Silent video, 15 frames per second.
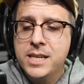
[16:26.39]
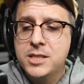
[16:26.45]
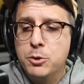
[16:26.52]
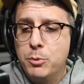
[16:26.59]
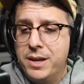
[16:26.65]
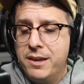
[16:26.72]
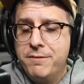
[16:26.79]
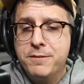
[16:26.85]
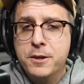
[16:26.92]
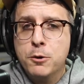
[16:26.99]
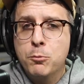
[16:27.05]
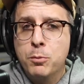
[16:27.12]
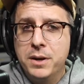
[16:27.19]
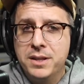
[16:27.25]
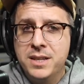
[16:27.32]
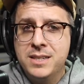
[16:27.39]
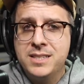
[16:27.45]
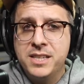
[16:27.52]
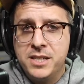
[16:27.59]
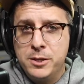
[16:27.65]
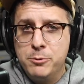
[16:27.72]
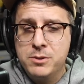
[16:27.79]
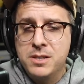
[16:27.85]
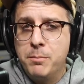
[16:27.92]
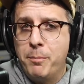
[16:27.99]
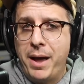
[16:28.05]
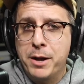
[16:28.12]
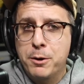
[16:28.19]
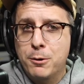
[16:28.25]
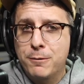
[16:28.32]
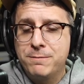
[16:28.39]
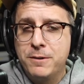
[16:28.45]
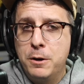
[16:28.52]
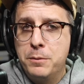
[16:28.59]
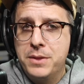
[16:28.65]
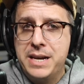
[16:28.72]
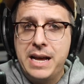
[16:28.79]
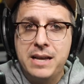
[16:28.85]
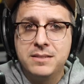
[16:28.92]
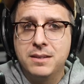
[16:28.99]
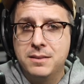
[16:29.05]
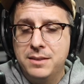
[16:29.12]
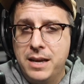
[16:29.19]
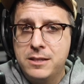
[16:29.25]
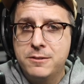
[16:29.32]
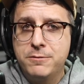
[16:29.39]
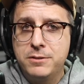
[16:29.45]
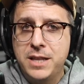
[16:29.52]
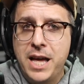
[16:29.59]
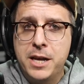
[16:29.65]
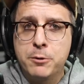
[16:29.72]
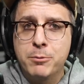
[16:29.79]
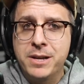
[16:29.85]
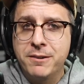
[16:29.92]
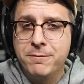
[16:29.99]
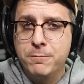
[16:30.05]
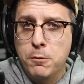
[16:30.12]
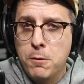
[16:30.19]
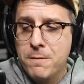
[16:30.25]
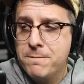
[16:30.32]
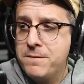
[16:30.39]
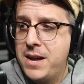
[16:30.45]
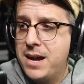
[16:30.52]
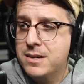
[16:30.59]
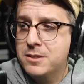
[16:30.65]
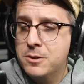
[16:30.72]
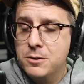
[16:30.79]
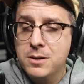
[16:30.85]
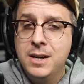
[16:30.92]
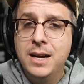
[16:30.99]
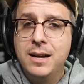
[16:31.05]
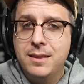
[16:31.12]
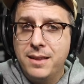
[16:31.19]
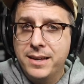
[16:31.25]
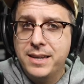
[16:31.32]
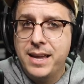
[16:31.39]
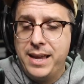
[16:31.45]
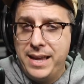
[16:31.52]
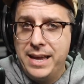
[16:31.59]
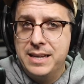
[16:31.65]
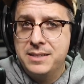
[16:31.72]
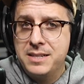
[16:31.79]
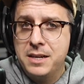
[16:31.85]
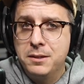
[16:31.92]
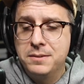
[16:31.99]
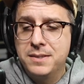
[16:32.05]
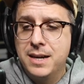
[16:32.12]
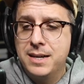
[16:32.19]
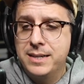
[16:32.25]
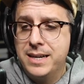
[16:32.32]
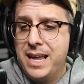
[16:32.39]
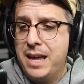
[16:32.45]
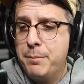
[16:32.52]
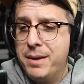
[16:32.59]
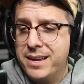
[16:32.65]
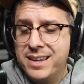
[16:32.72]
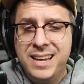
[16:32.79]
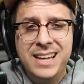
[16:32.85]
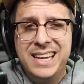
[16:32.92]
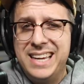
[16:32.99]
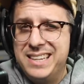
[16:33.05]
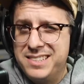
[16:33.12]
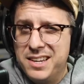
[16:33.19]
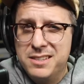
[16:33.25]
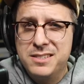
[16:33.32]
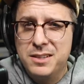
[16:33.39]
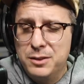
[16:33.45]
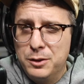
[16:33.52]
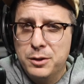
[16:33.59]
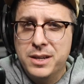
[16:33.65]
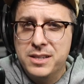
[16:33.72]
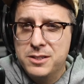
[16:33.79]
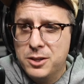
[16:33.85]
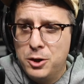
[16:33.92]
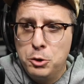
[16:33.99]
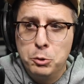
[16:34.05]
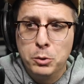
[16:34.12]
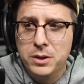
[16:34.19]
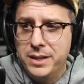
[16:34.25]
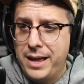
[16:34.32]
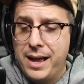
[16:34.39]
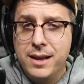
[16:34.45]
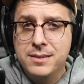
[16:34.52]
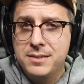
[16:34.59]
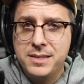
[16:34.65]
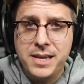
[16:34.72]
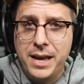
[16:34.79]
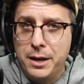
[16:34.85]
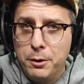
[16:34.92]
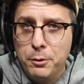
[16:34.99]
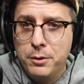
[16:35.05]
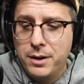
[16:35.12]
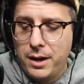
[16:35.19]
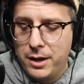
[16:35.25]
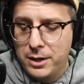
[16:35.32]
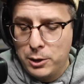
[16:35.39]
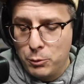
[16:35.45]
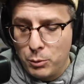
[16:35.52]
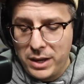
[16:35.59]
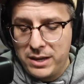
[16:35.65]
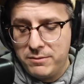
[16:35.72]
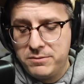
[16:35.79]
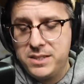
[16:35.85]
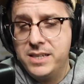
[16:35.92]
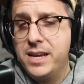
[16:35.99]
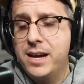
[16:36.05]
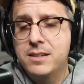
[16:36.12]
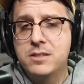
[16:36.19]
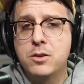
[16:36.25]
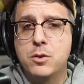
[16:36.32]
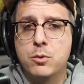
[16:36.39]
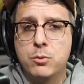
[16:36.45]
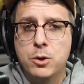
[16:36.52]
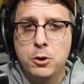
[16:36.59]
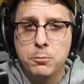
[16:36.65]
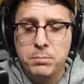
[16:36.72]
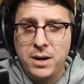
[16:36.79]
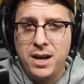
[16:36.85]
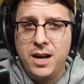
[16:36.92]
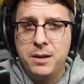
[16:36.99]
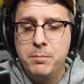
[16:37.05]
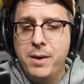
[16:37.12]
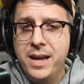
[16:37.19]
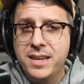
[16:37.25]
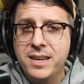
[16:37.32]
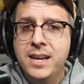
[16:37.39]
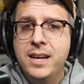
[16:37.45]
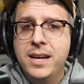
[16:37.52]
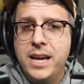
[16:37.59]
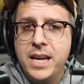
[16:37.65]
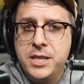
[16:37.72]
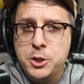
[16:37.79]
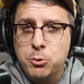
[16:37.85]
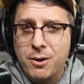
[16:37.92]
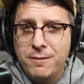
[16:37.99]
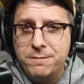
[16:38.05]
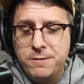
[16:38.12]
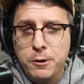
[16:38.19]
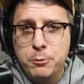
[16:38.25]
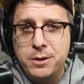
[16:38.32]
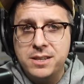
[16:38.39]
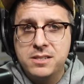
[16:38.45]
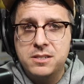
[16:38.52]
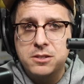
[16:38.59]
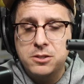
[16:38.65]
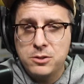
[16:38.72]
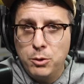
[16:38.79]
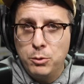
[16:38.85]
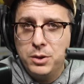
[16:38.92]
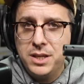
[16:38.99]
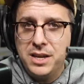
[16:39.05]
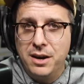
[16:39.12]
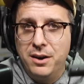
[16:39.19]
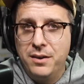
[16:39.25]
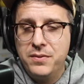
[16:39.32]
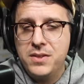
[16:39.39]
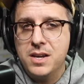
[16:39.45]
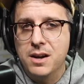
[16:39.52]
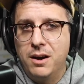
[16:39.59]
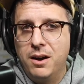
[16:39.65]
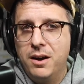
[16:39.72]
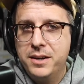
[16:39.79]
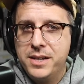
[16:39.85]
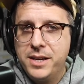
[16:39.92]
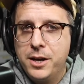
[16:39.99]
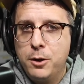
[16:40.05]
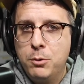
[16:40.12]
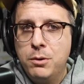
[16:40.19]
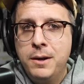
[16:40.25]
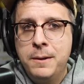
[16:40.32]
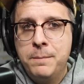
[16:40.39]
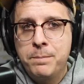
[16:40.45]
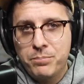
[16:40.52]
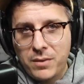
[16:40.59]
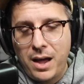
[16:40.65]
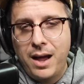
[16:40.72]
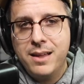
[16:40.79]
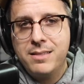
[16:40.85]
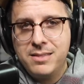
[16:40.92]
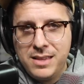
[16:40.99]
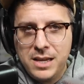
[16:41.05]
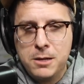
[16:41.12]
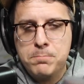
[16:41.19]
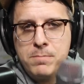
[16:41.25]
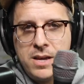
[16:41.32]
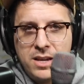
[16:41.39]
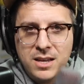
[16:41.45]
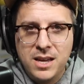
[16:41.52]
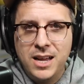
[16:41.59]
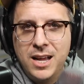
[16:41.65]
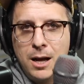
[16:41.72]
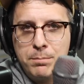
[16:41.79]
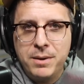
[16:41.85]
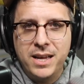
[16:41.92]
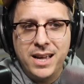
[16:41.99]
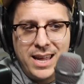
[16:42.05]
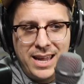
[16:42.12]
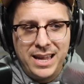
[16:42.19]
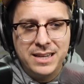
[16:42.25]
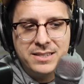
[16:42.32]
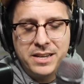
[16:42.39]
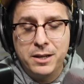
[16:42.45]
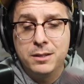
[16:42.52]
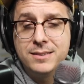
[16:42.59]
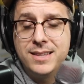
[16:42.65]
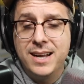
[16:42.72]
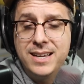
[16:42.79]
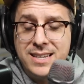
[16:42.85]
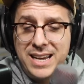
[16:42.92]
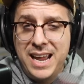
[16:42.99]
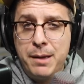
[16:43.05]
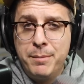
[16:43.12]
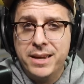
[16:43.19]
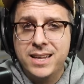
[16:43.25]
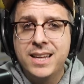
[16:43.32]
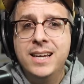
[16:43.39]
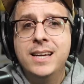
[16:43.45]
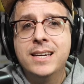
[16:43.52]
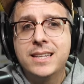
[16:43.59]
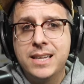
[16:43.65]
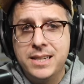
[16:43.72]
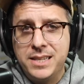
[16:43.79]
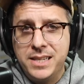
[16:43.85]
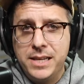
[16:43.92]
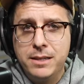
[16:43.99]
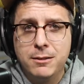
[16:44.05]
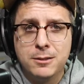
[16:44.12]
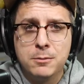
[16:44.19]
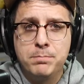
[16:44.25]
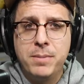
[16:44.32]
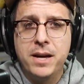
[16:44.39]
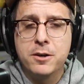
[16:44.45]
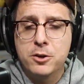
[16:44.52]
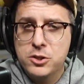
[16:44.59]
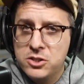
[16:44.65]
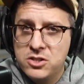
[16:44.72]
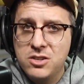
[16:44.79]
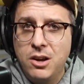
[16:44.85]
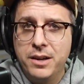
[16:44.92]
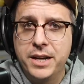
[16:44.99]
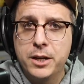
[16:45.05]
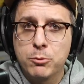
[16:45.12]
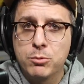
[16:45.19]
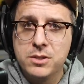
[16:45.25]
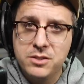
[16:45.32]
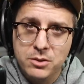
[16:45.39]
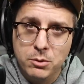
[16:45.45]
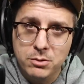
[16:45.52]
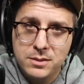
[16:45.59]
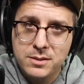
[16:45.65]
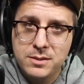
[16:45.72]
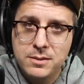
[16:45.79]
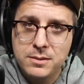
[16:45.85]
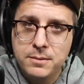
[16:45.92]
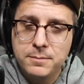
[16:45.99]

So if you're willing to use a microphone that has a less flattering form factor, like a handheld dynamic, it doesn't look as cool as the Elgato Wave DX or the Rode PodMic, and you are focused solely on the audio, I think picking up a handheld dynamic can yield better sonic results.